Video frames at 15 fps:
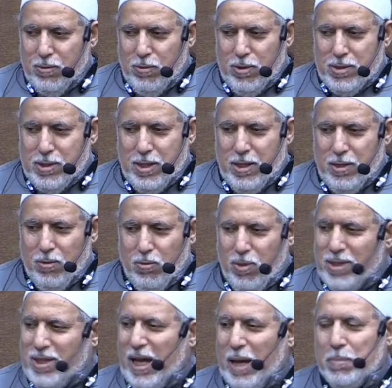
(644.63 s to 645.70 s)
will say,
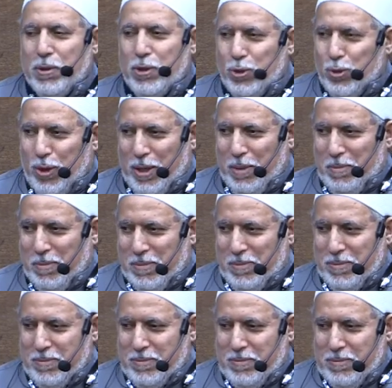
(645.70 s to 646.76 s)
What happened to him?
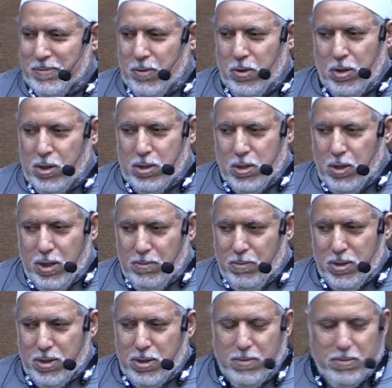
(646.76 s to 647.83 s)
He's not a
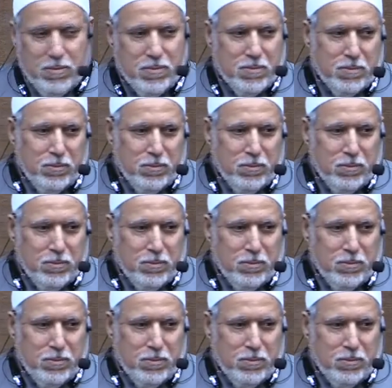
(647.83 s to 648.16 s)
Muslim.